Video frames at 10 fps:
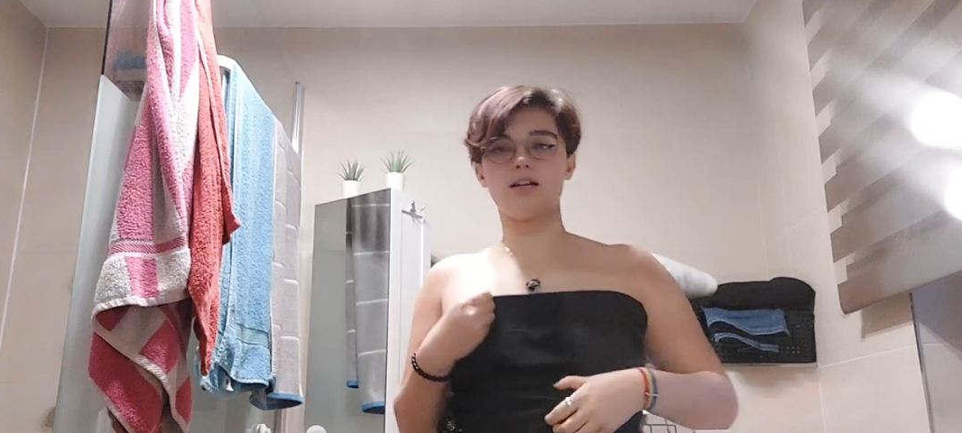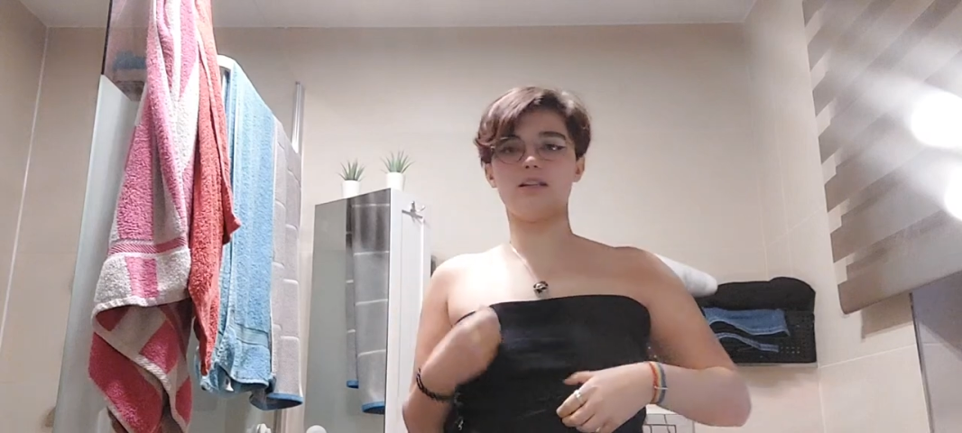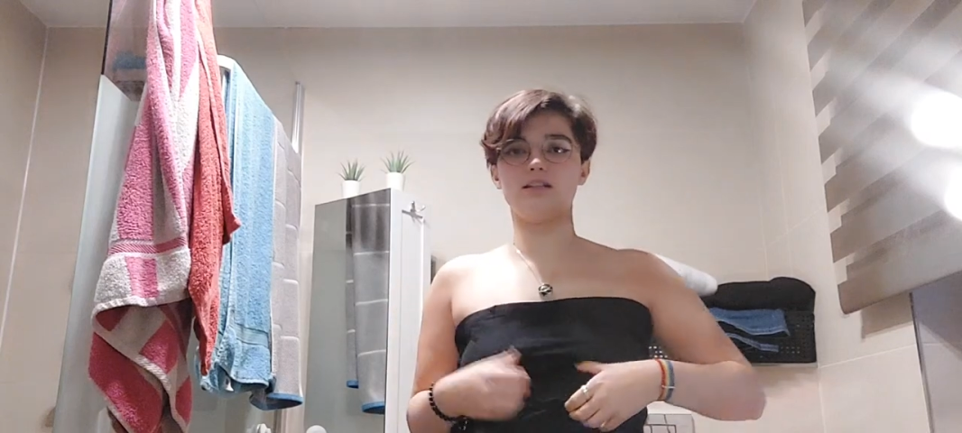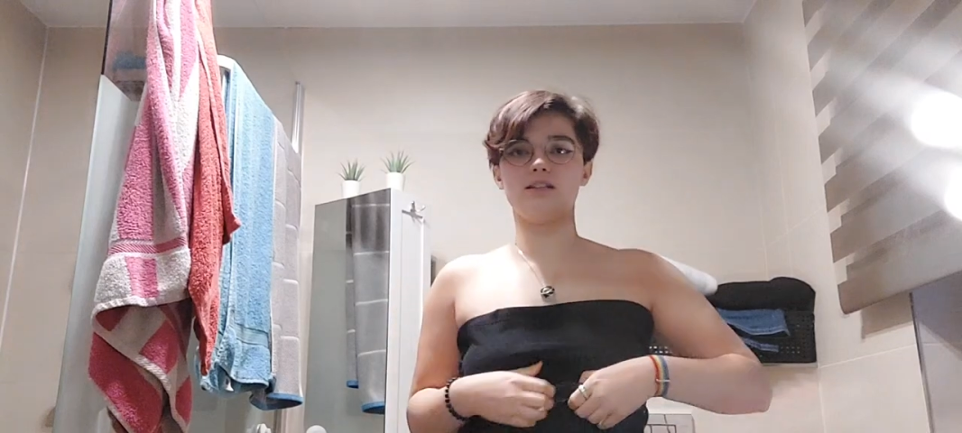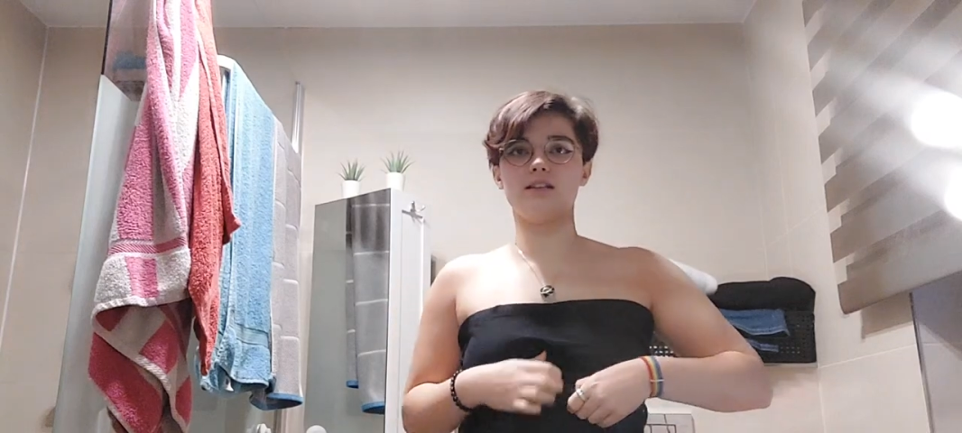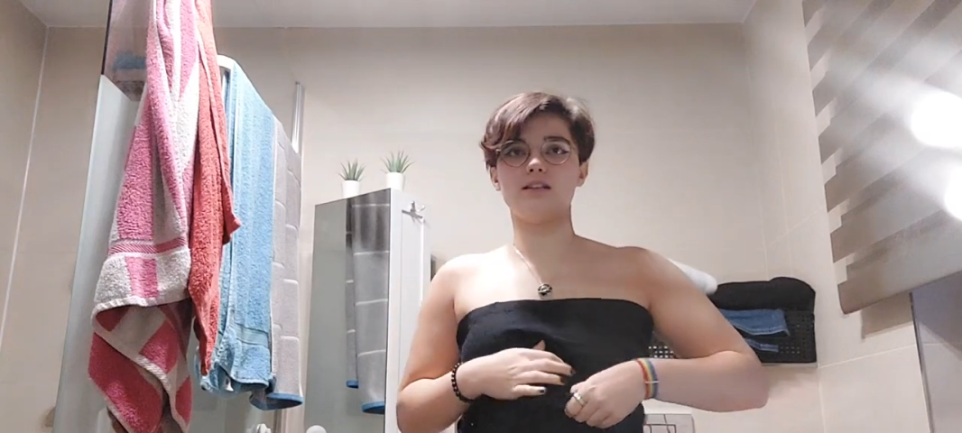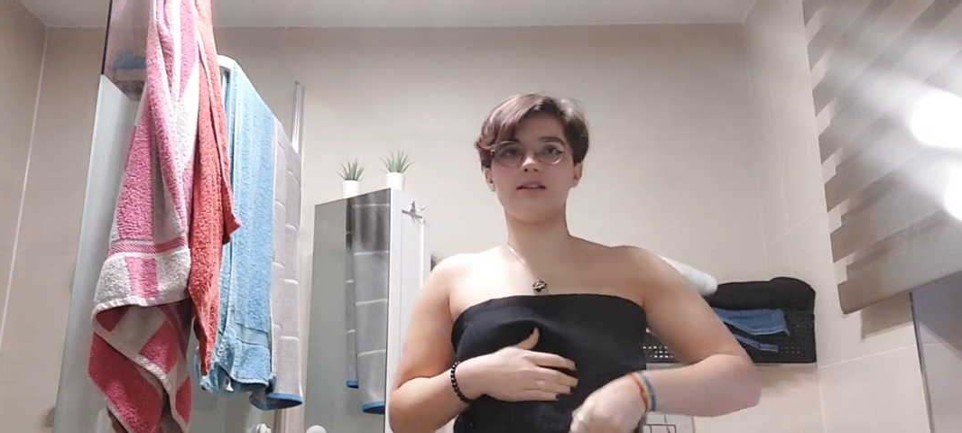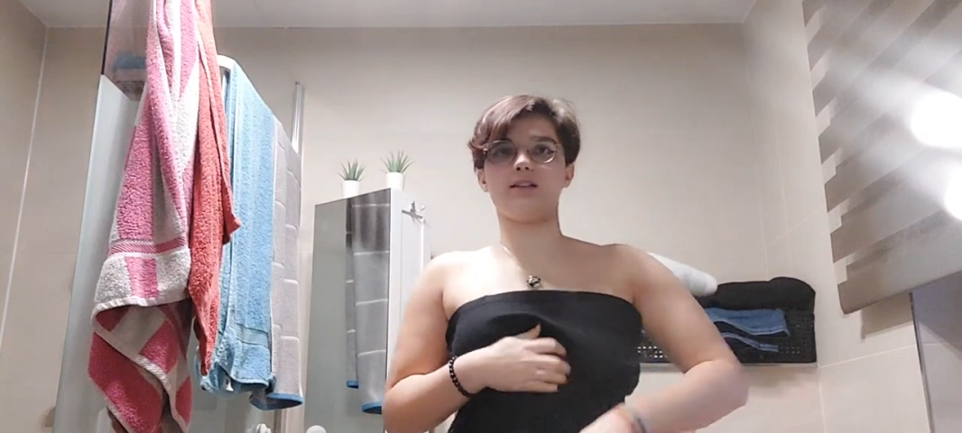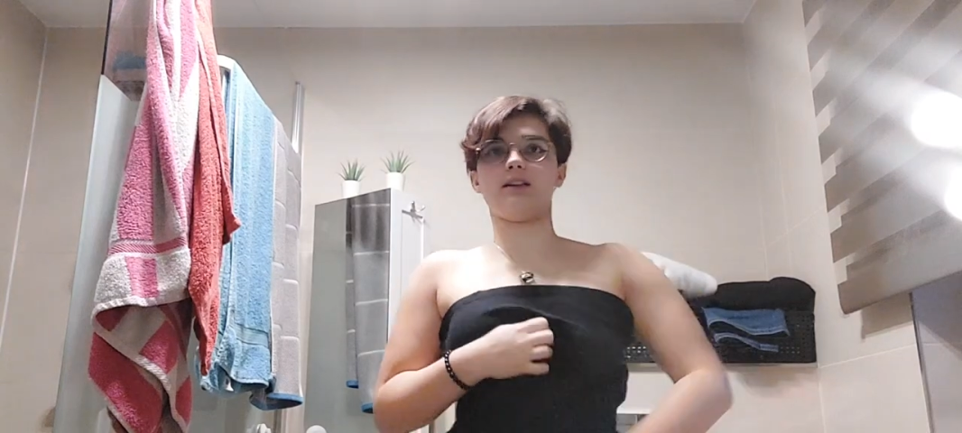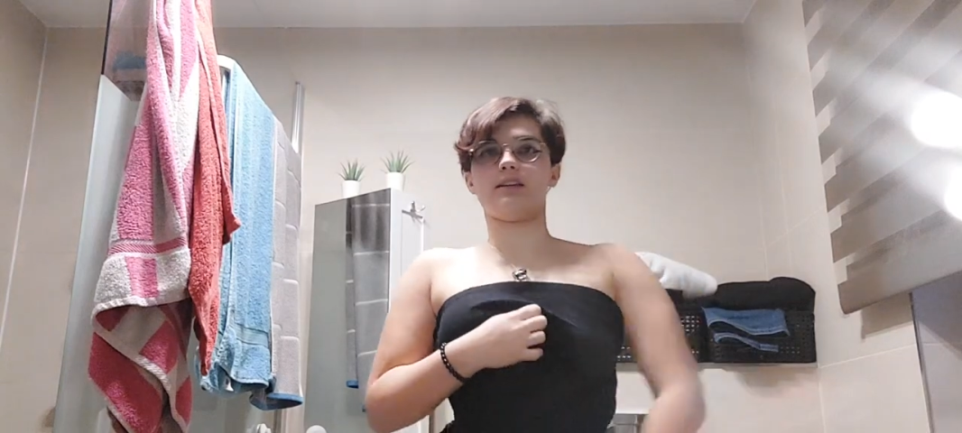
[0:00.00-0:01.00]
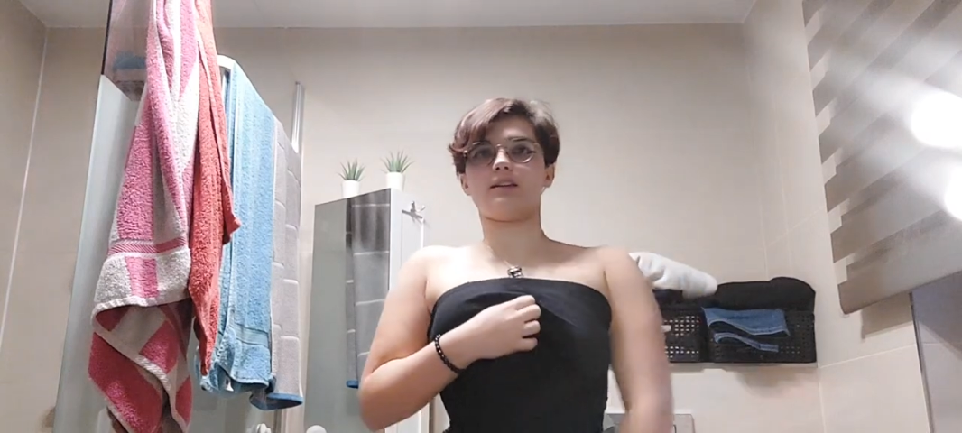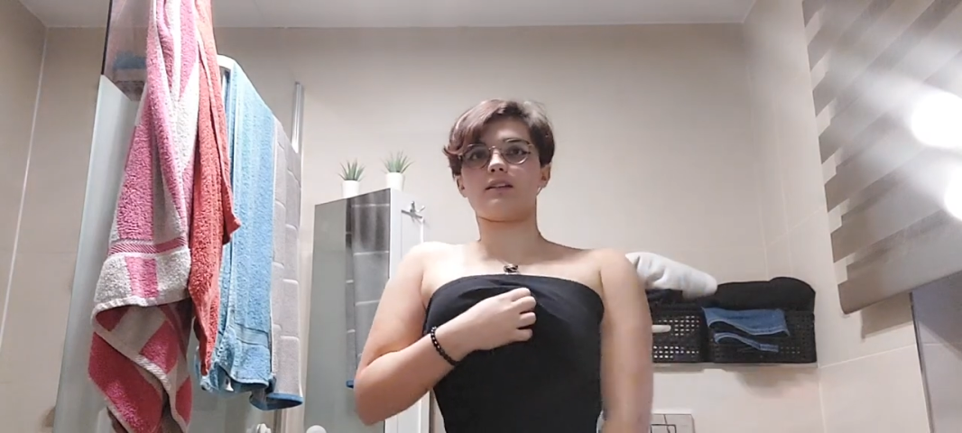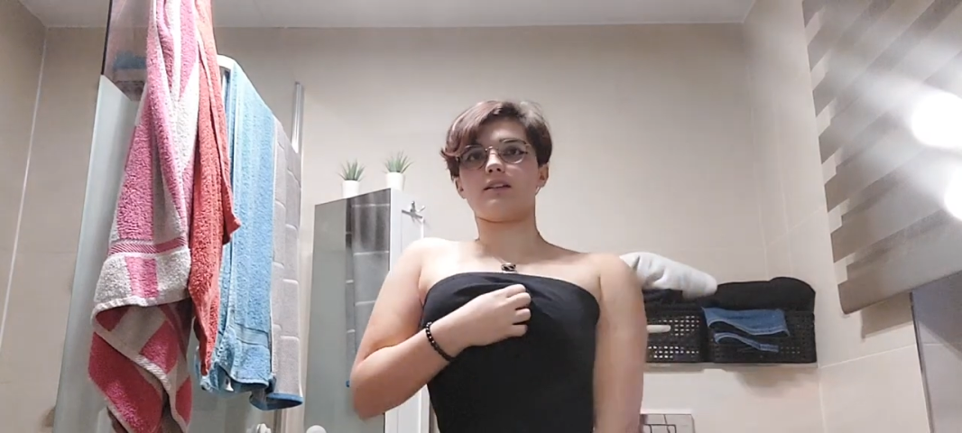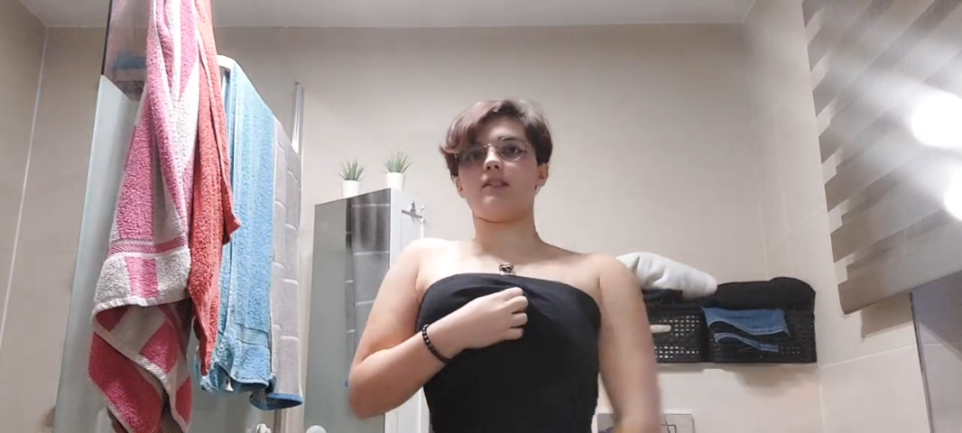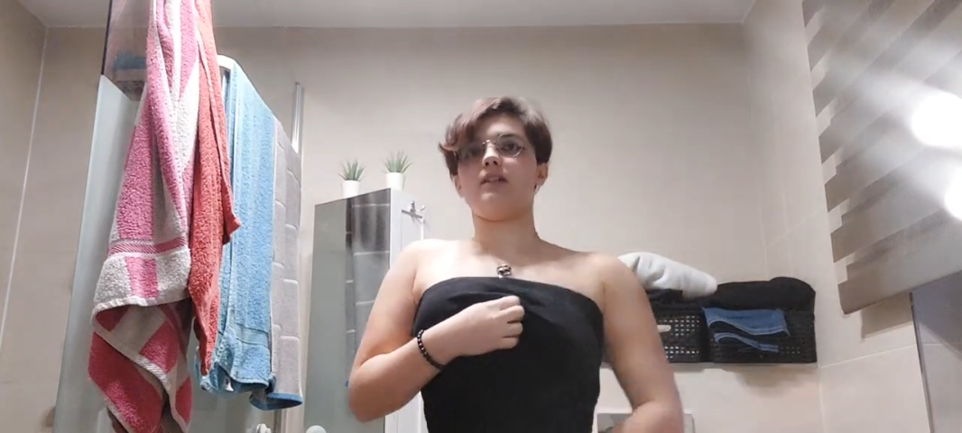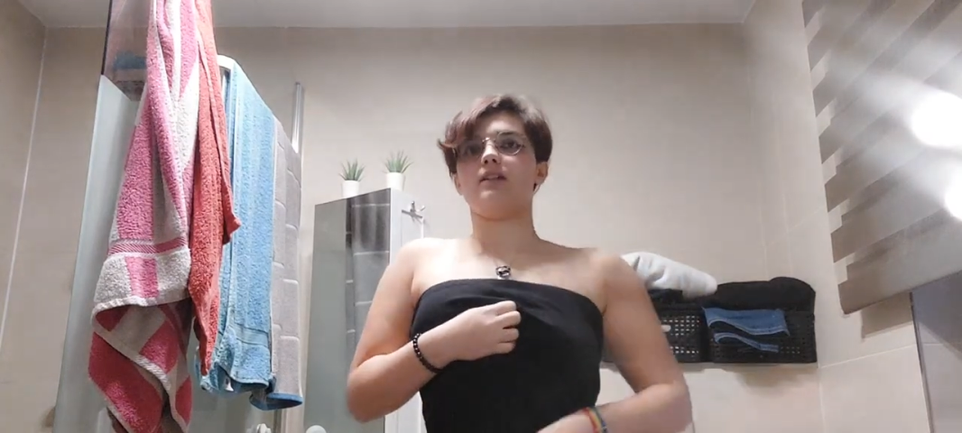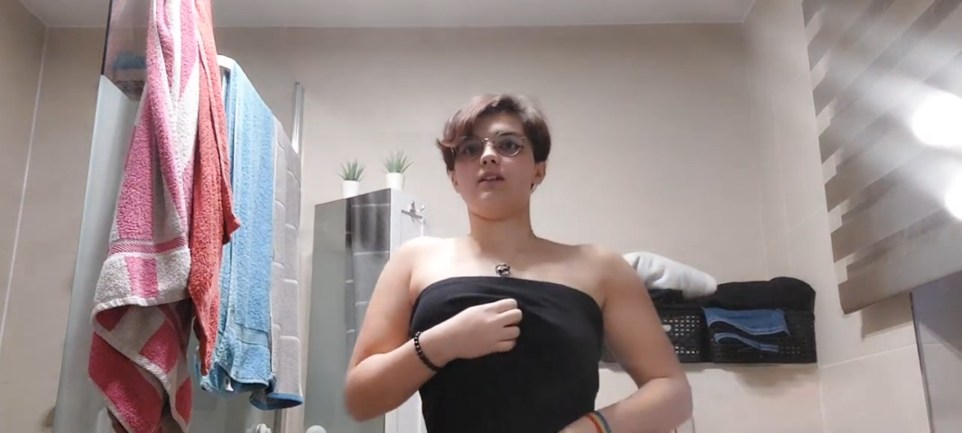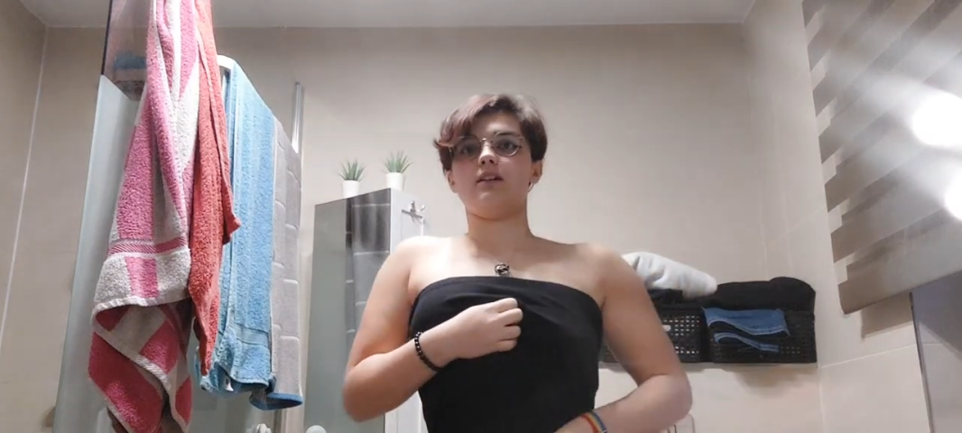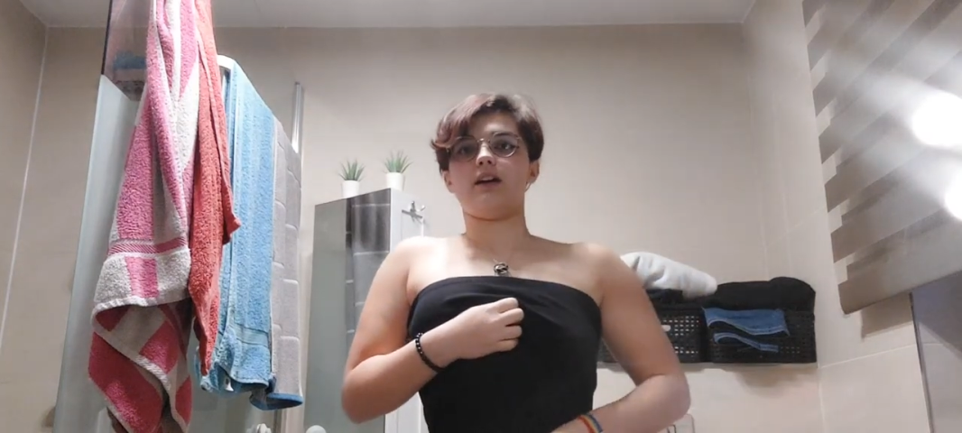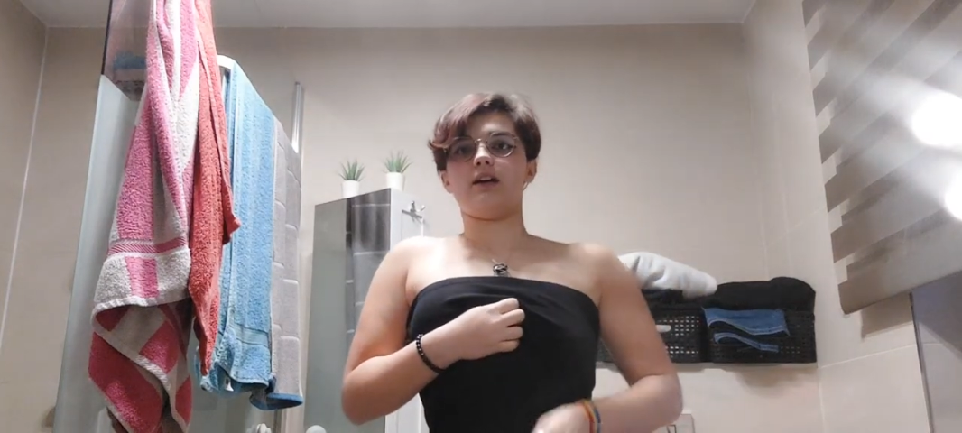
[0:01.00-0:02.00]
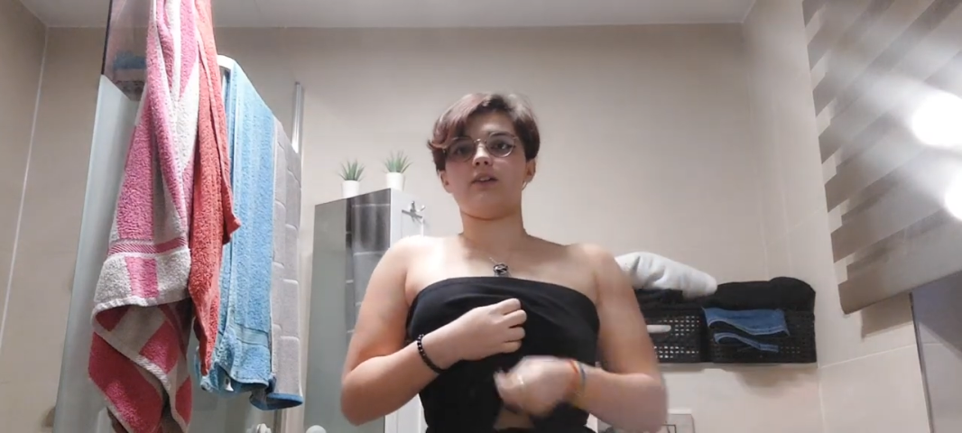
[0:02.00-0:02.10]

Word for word: and then, like, I